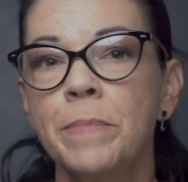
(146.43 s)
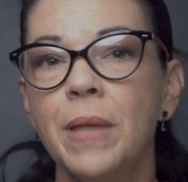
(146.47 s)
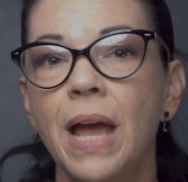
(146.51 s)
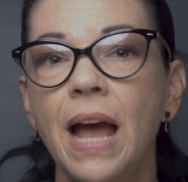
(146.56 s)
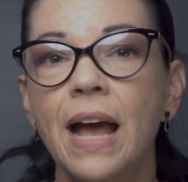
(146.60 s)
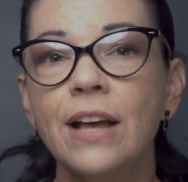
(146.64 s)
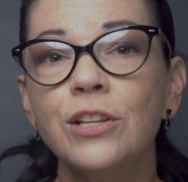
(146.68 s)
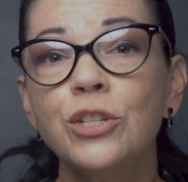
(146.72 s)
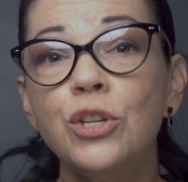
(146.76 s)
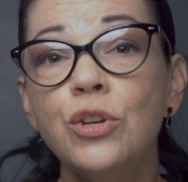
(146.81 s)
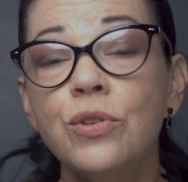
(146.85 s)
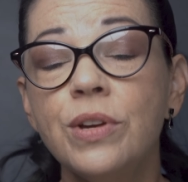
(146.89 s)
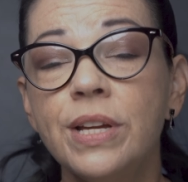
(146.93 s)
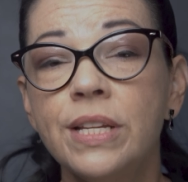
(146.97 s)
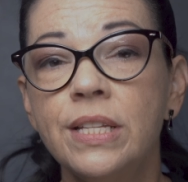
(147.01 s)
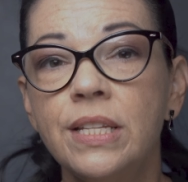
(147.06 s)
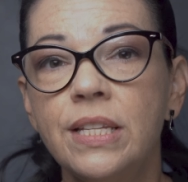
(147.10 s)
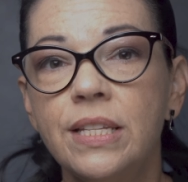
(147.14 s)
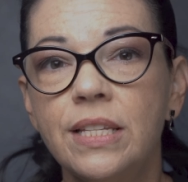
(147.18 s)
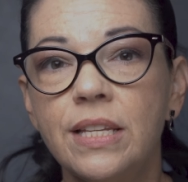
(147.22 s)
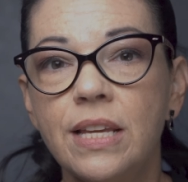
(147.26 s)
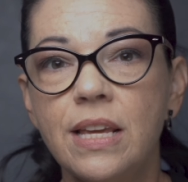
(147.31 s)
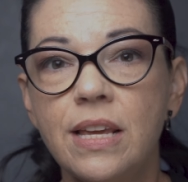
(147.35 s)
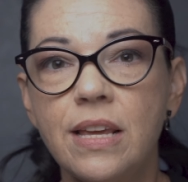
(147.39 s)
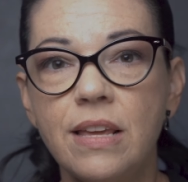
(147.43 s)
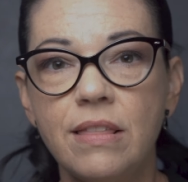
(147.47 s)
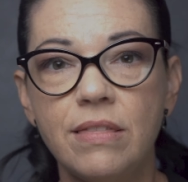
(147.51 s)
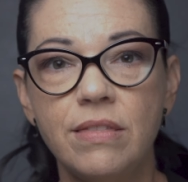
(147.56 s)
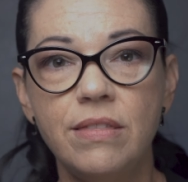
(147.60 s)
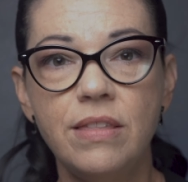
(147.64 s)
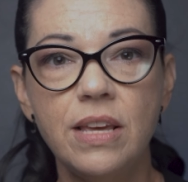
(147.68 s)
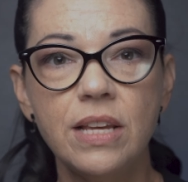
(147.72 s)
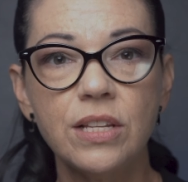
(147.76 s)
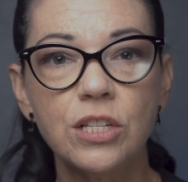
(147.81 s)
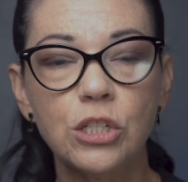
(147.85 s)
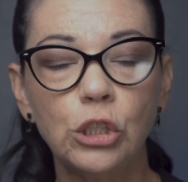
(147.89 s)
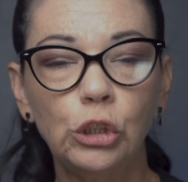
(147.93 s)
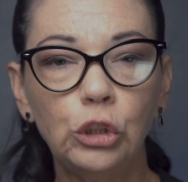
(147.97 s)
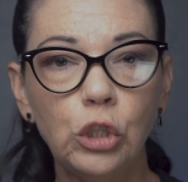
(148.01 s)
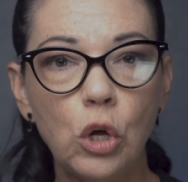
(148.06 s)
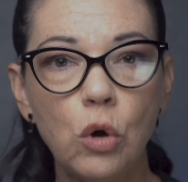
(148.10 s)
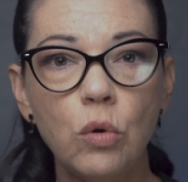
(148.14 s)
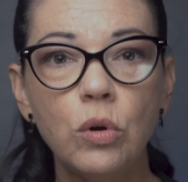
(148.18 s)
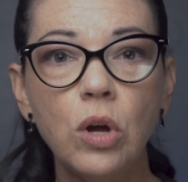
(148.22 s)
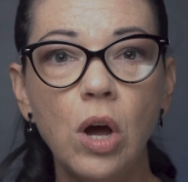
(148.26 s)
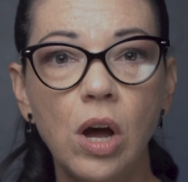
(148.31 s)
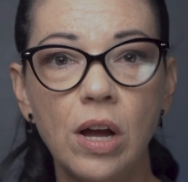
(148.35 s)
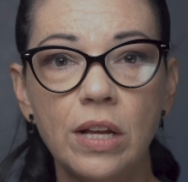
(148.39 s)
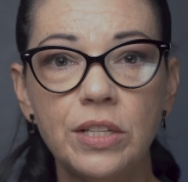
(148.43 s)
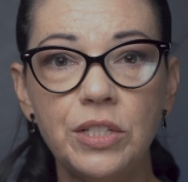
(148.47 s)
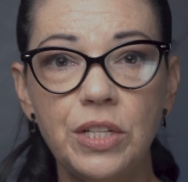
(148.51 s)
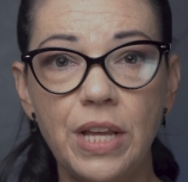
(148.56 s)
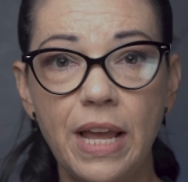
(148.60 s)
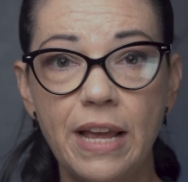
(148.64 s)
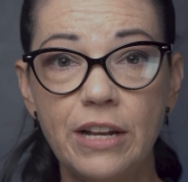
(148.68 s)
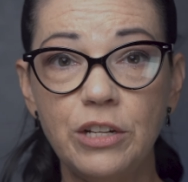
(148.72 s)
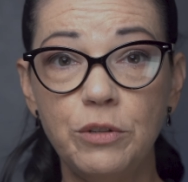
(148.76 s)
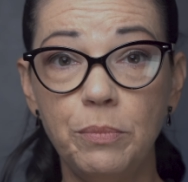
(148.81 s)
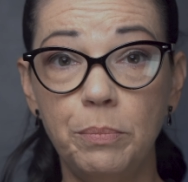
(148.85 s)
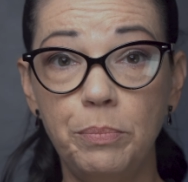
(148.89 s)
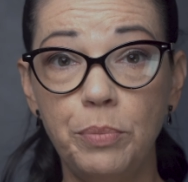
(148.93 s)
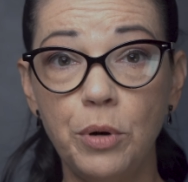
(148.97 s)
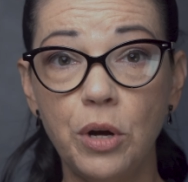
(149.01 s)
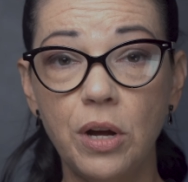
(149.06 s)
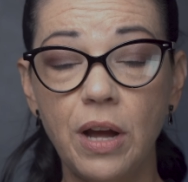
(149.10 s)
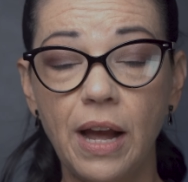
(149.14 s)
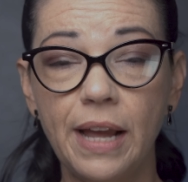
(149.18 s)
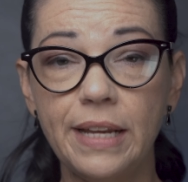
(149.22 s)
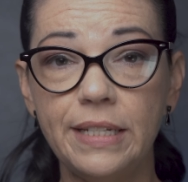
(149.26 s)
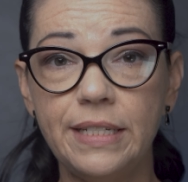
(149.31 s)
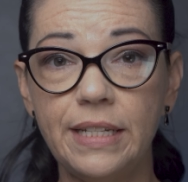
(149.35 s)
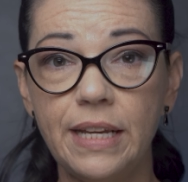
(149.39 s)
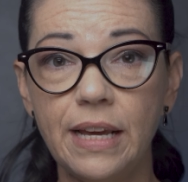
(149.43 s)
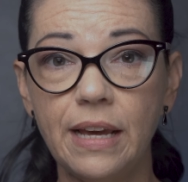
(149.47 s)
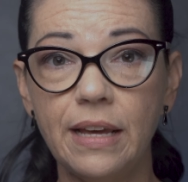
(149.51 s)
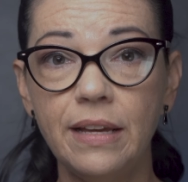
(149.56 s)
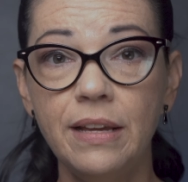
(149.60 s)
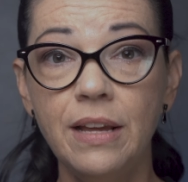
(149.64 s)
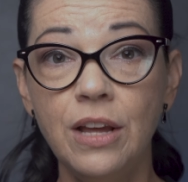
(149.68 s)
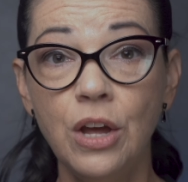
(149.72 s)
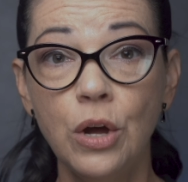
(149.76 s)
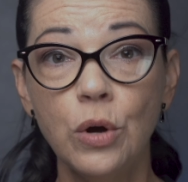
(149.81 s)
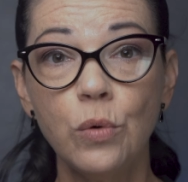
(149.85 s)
As you can see, this low content book idea